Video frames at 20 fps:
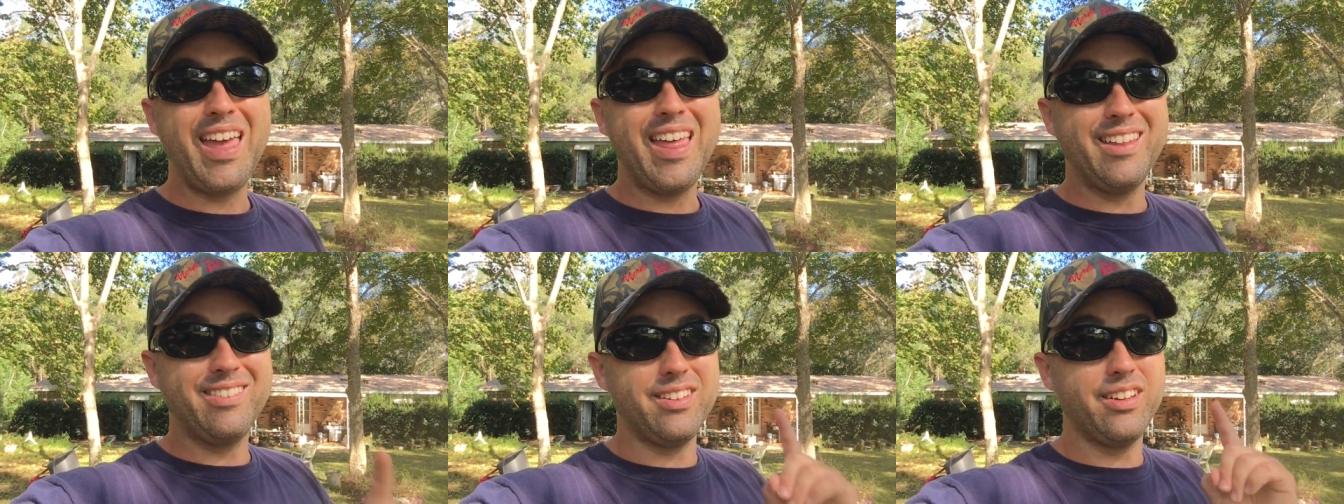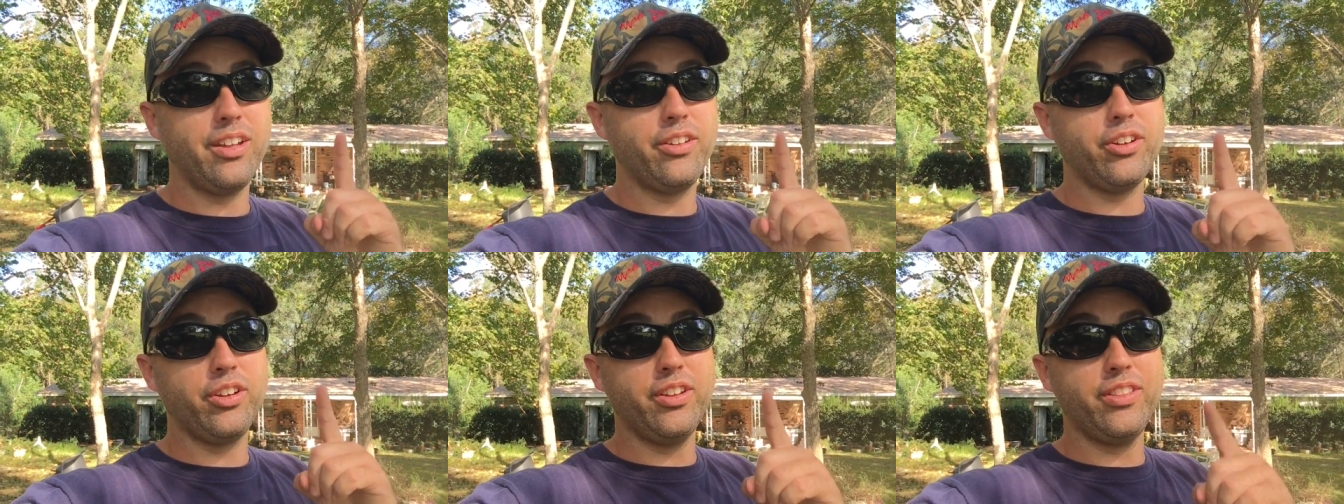It's
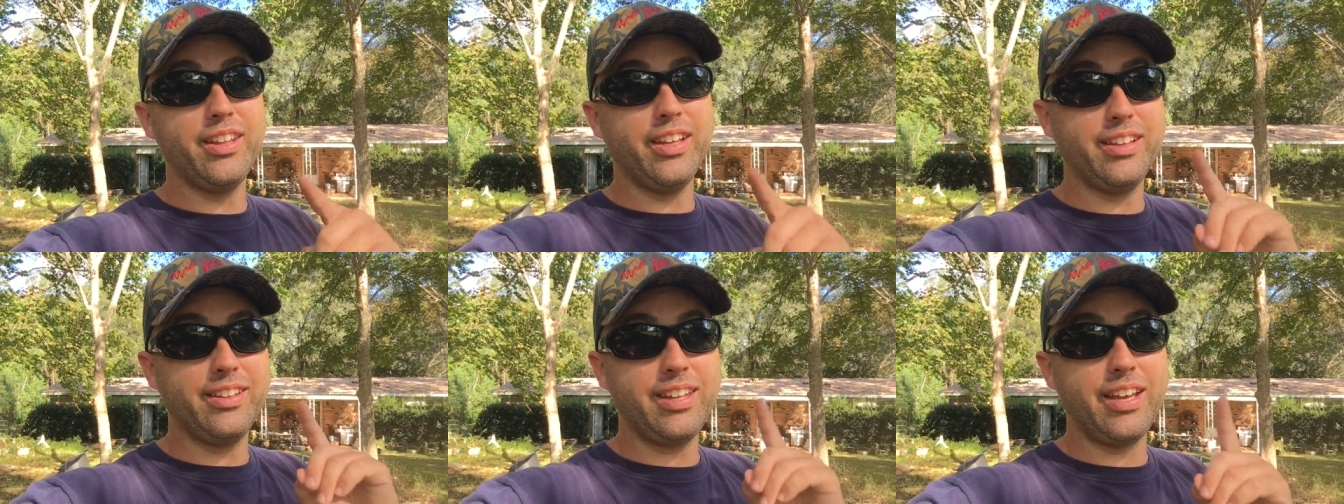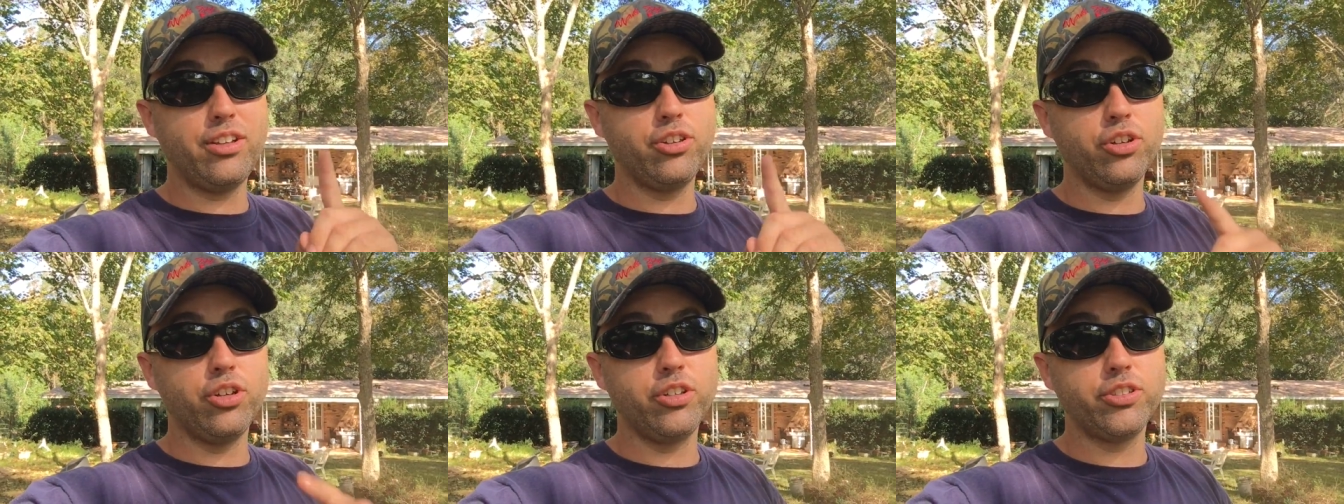another good thing.
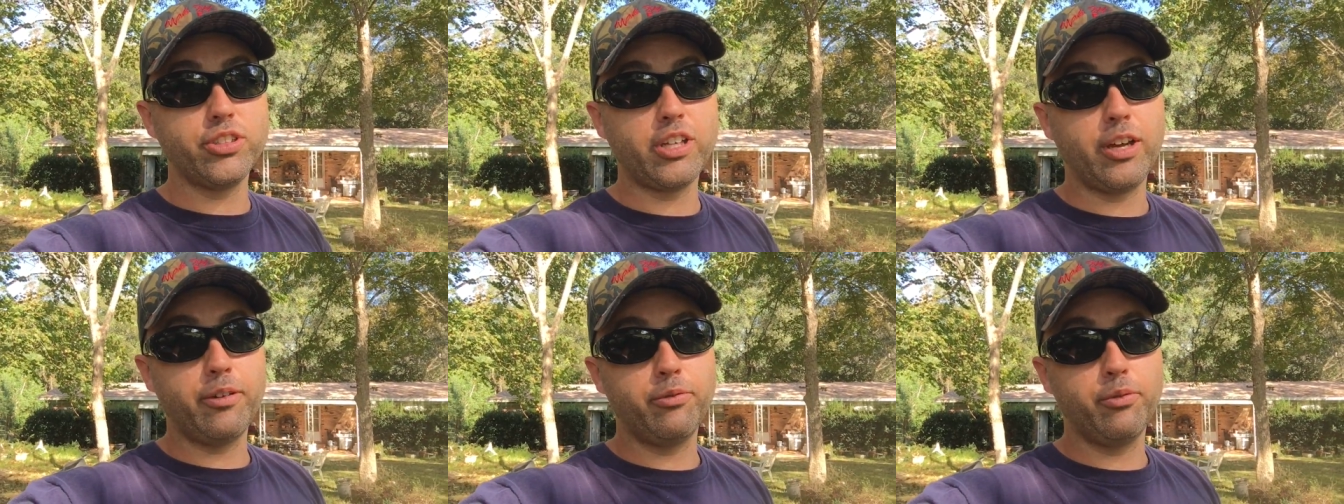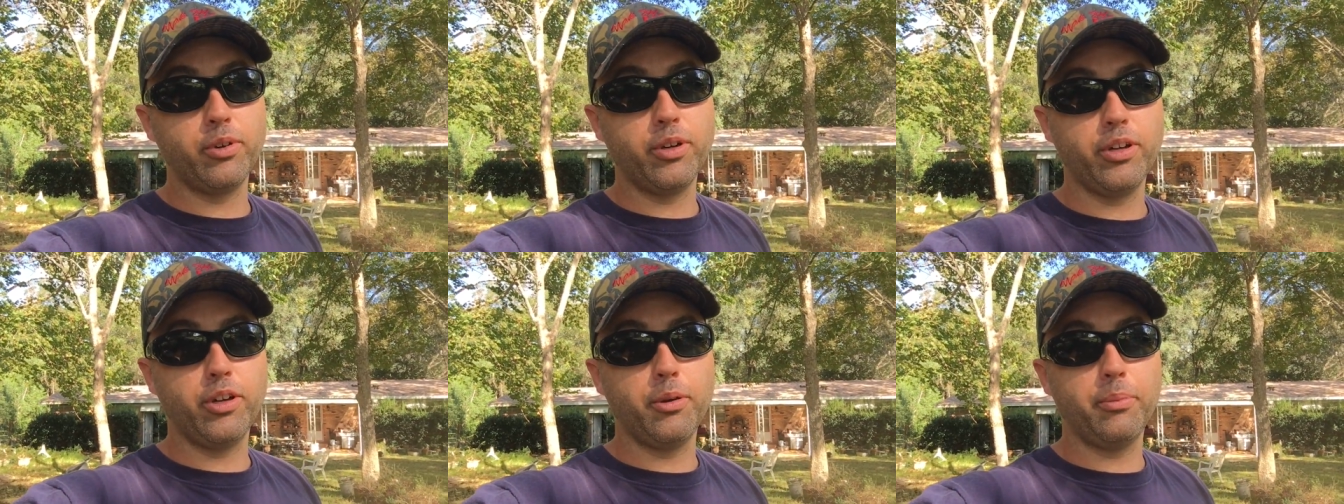Take your hooks off
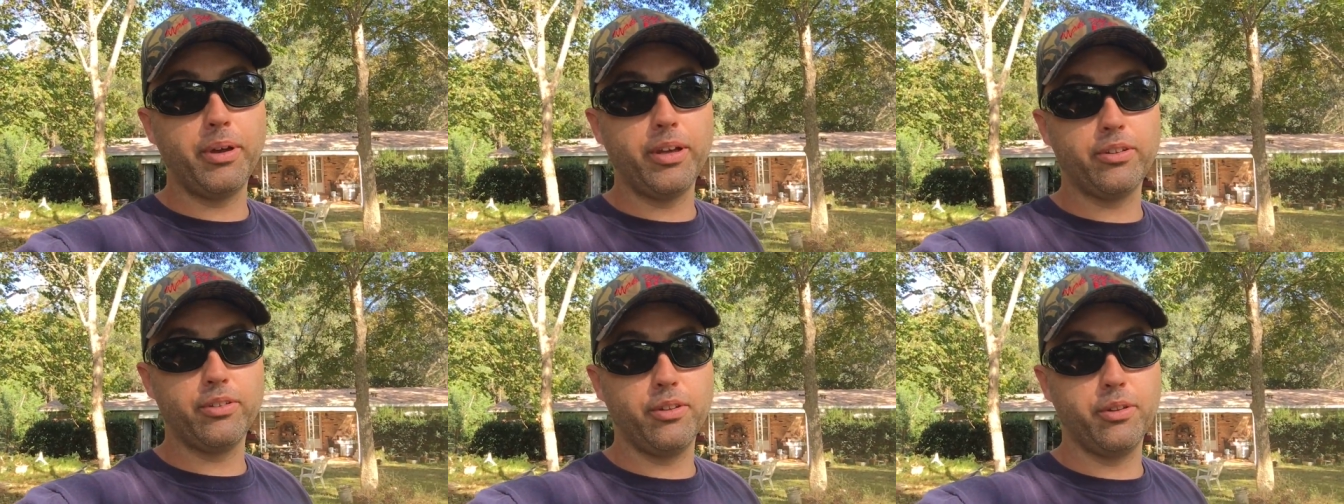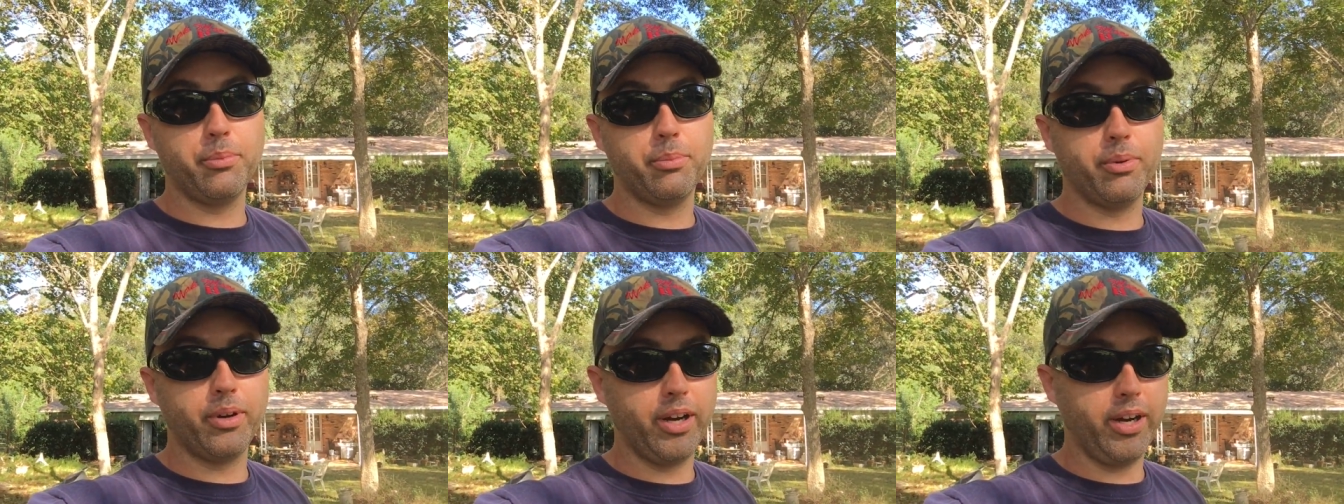before you go back to
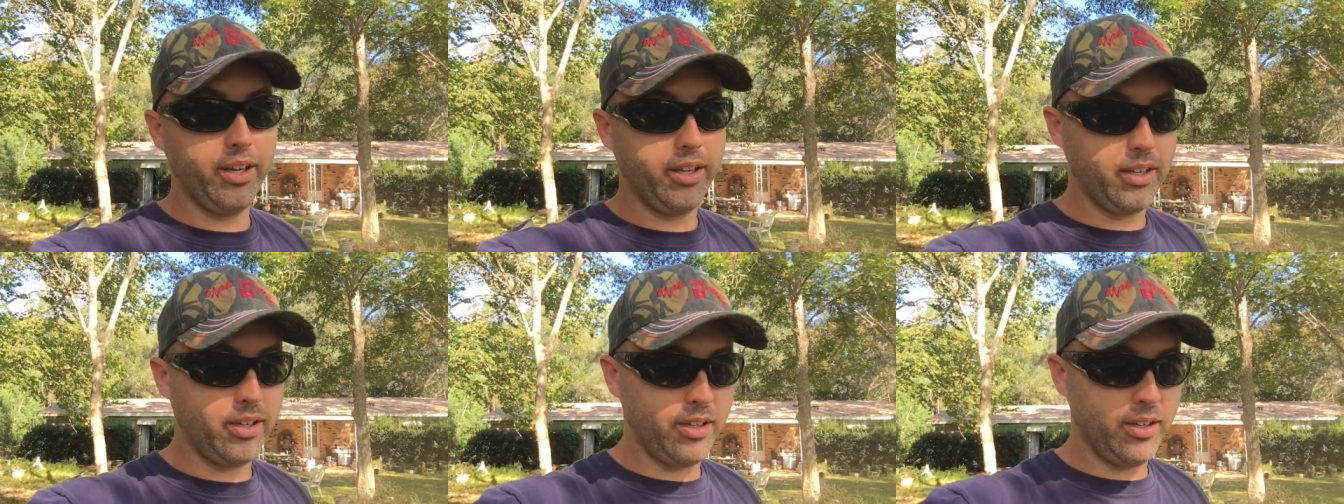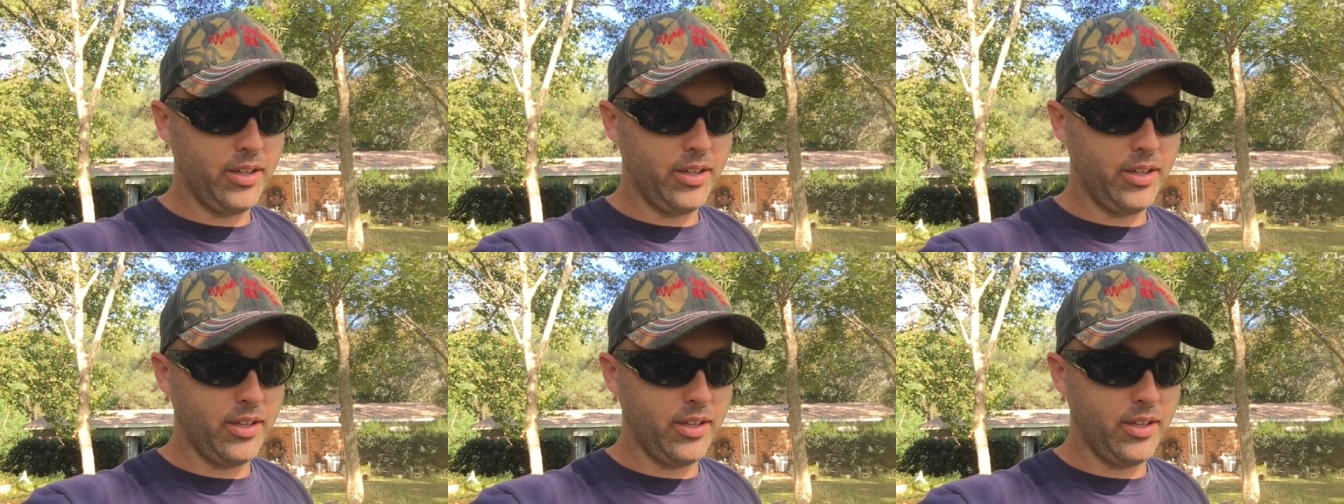the break.